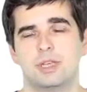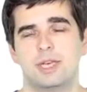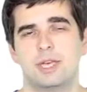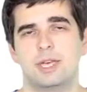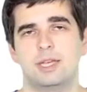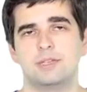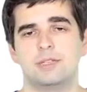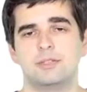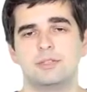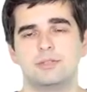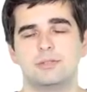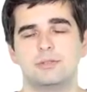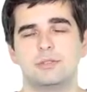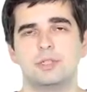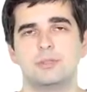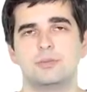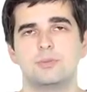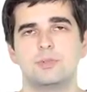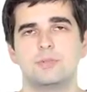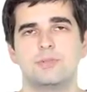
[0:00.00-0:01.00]
And as soon
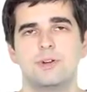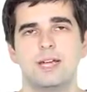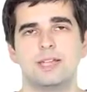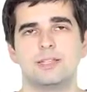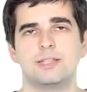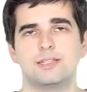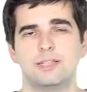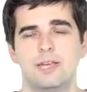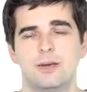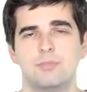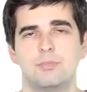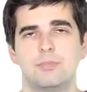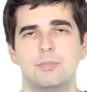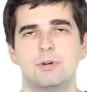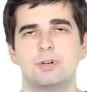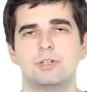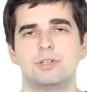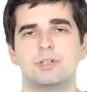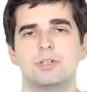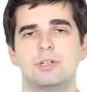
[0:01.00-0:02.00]
as we find some
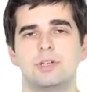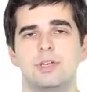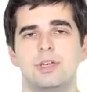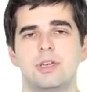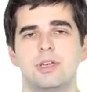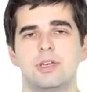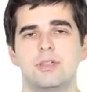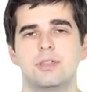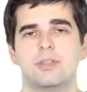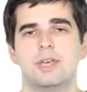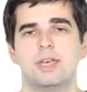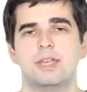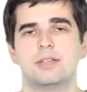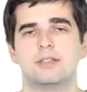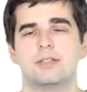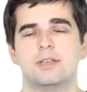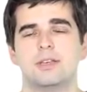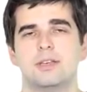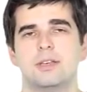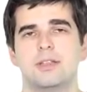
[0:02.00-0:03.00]
border
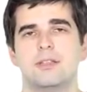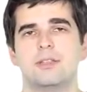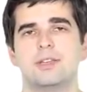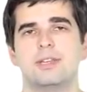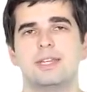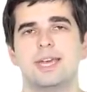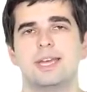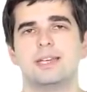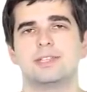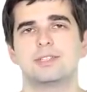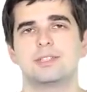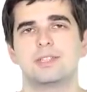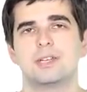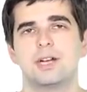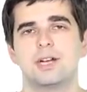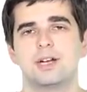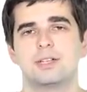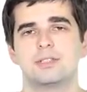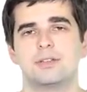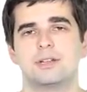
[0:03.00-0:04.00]
that the next
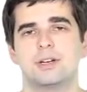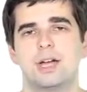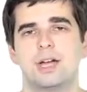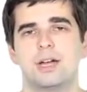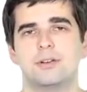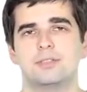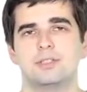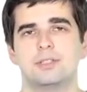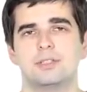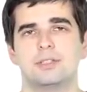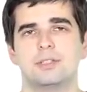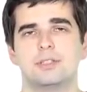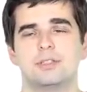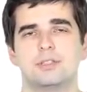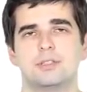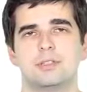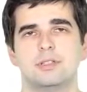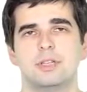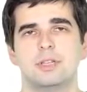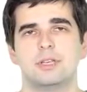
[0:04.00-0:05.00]
character after it